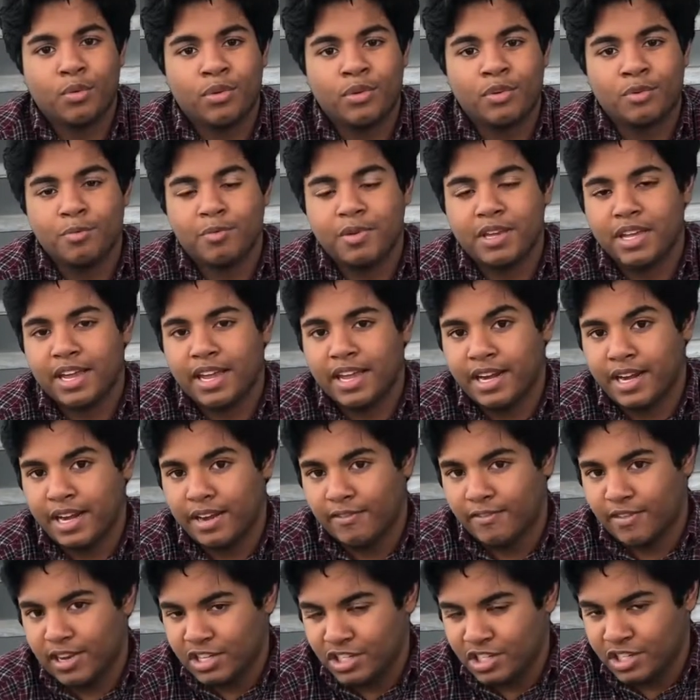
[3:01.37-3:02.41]
won't be
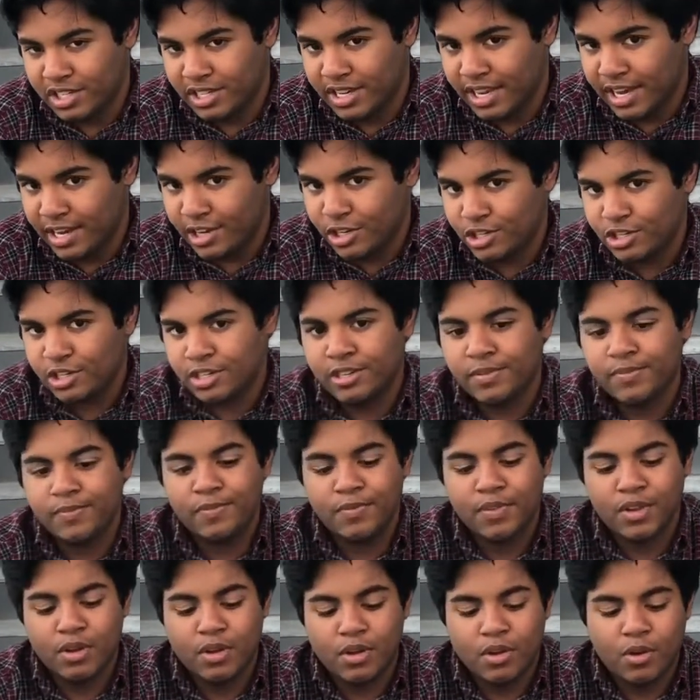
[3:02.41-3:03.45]
any vegetation
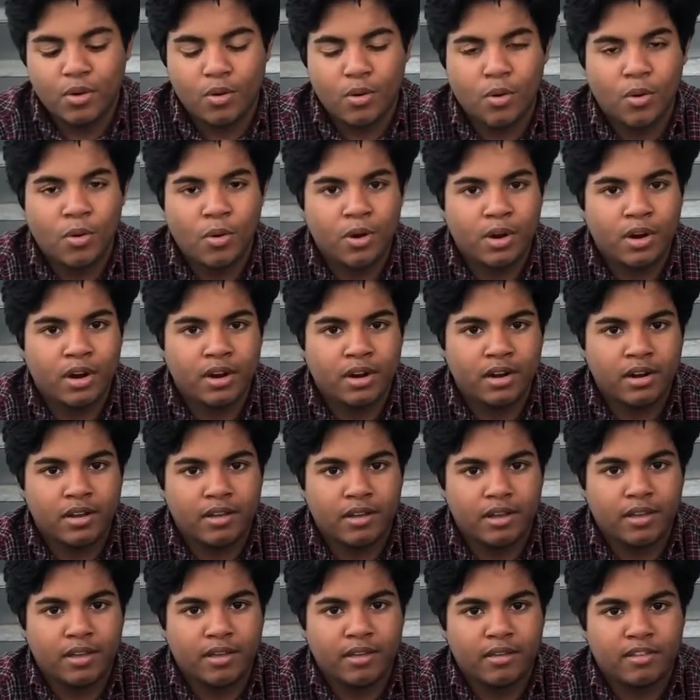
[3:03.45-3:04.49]
or
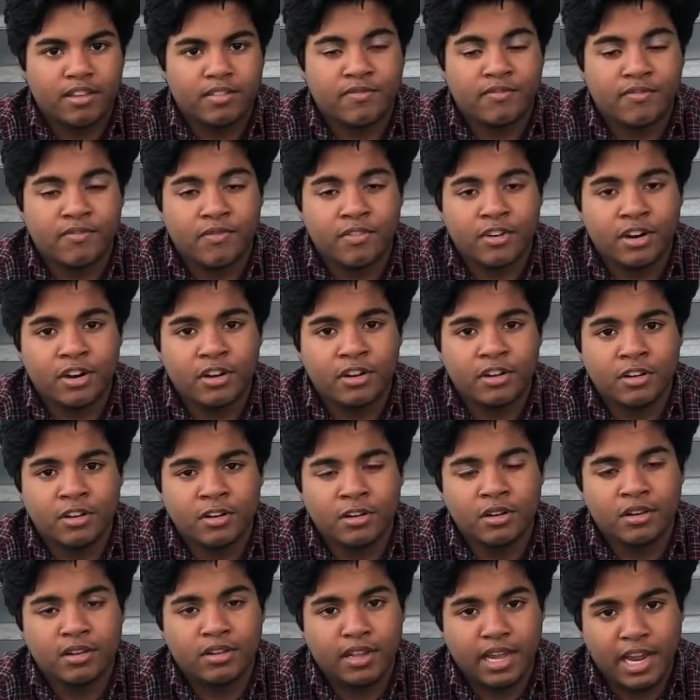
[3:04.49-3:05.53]

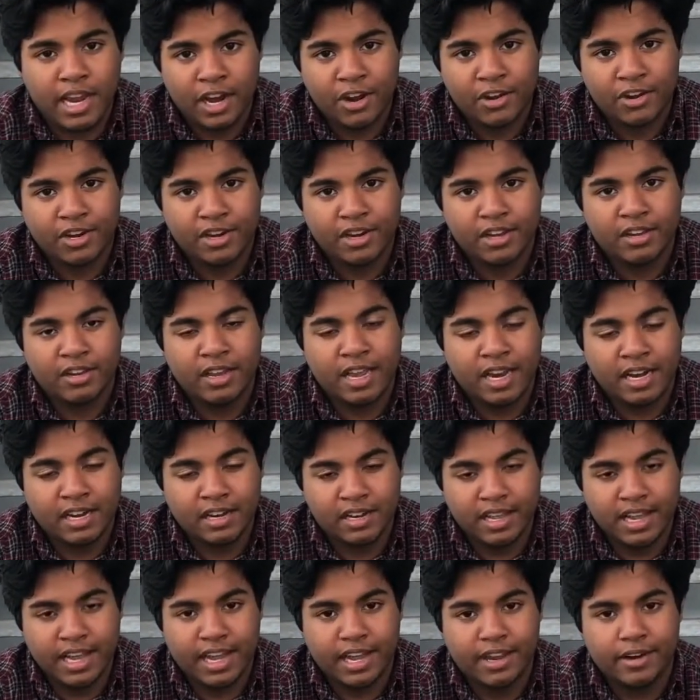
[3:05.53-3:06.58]
fertile area
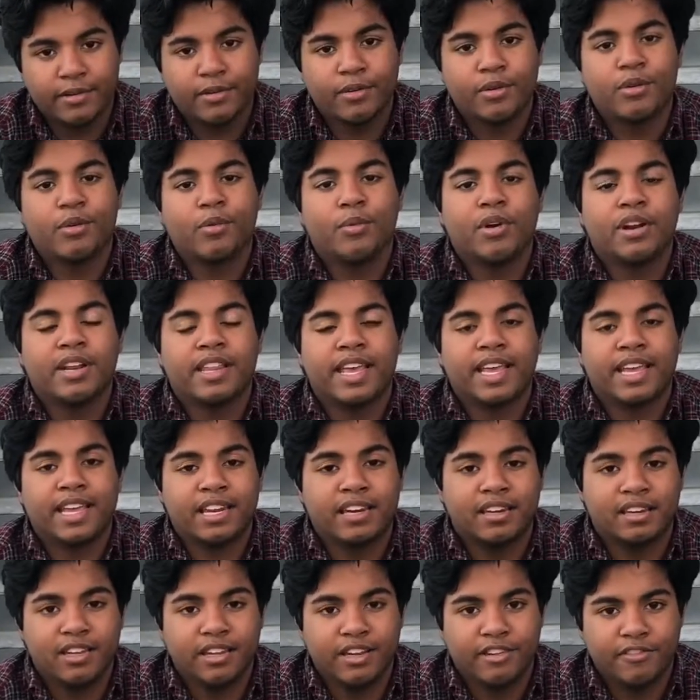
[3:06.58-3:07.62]
and land where they
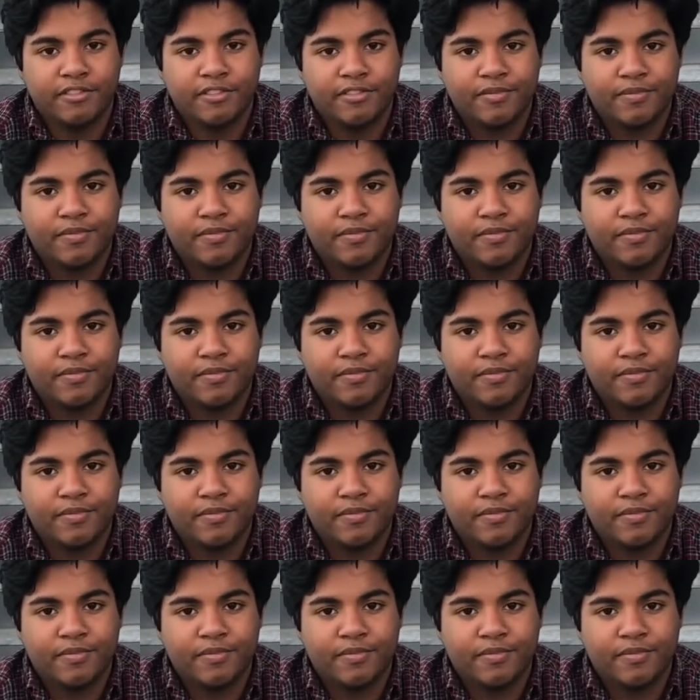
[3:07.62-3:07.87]
can live.